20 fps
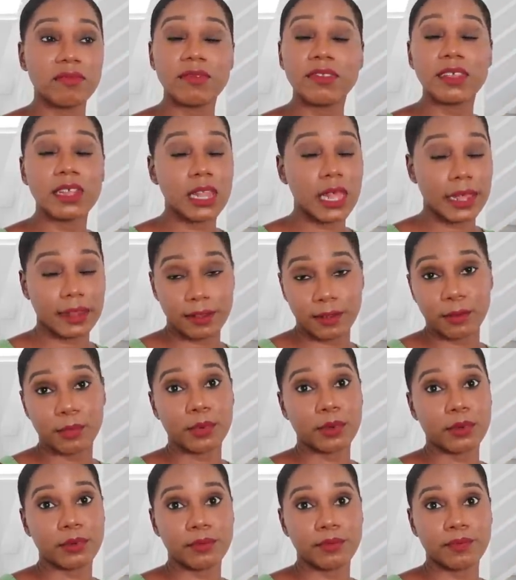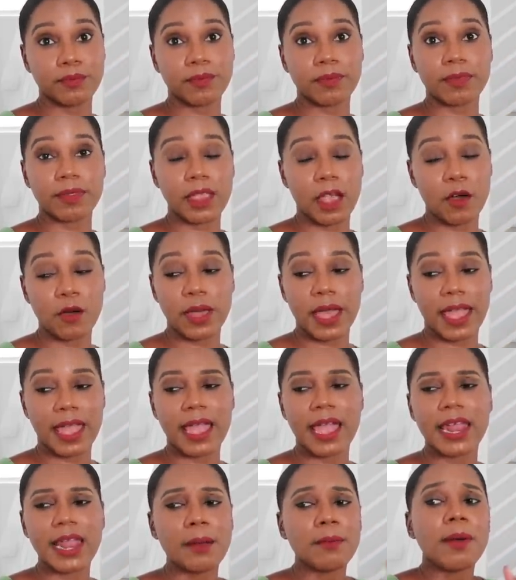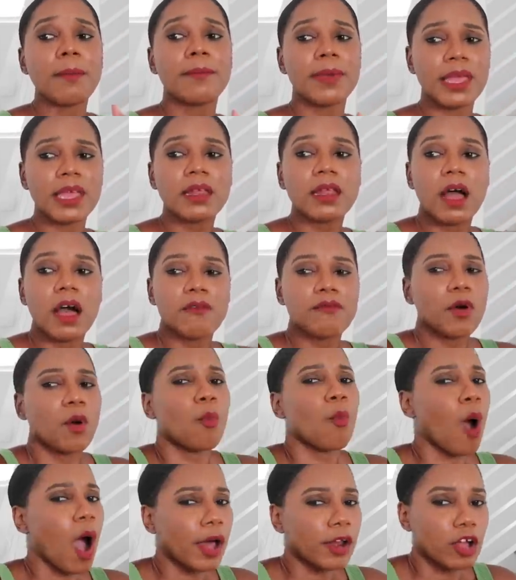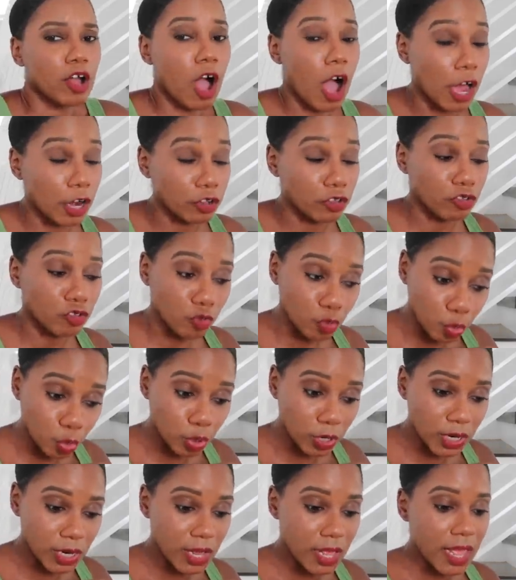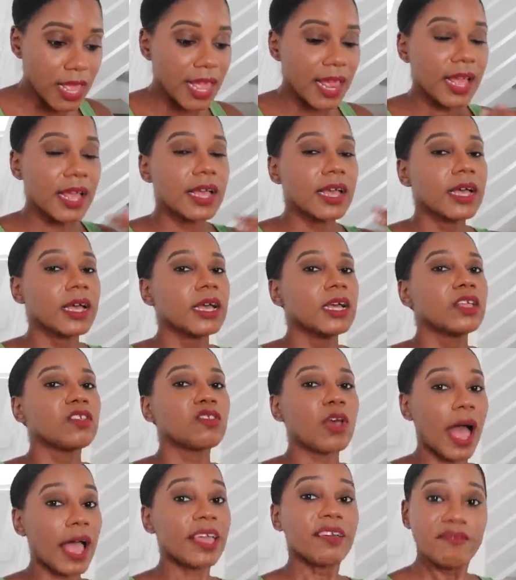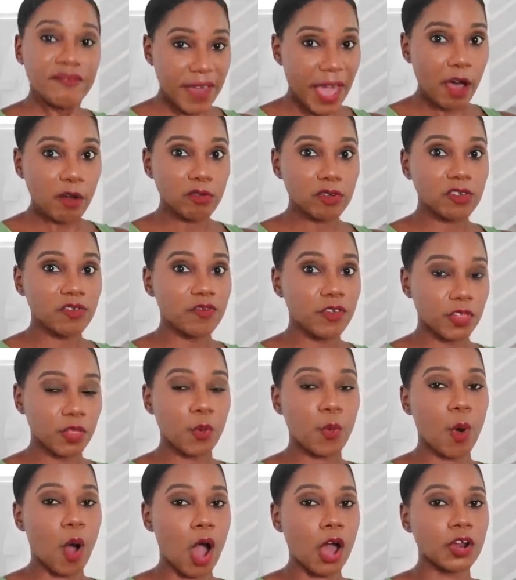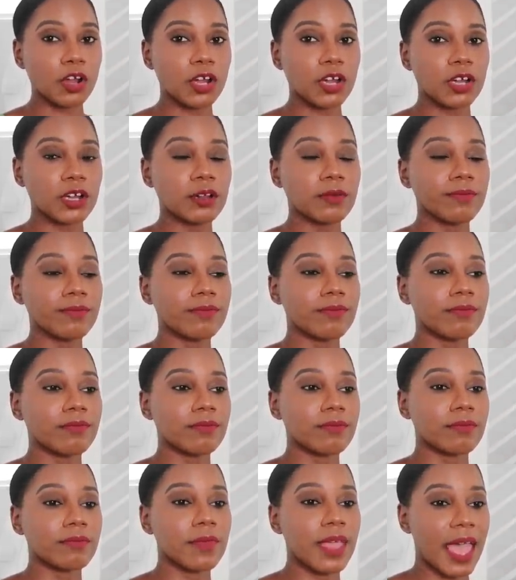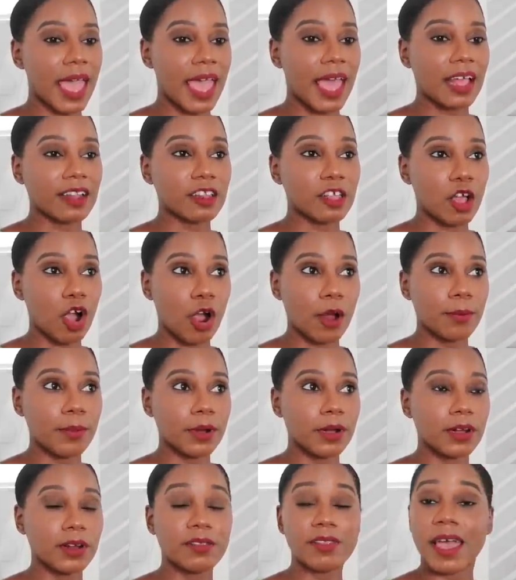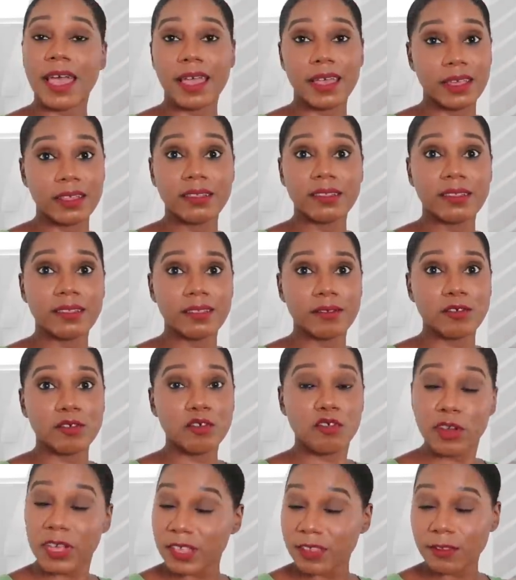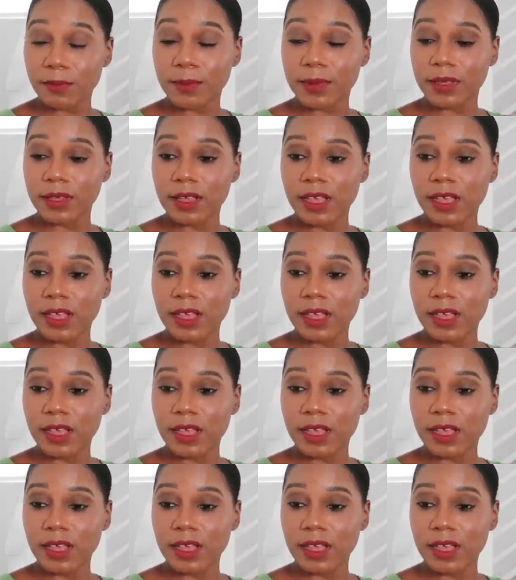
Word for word: delectable. Okay, and I'm a bit of a water connoisseur, so I can vouch for the water at Yardbird that it's crisp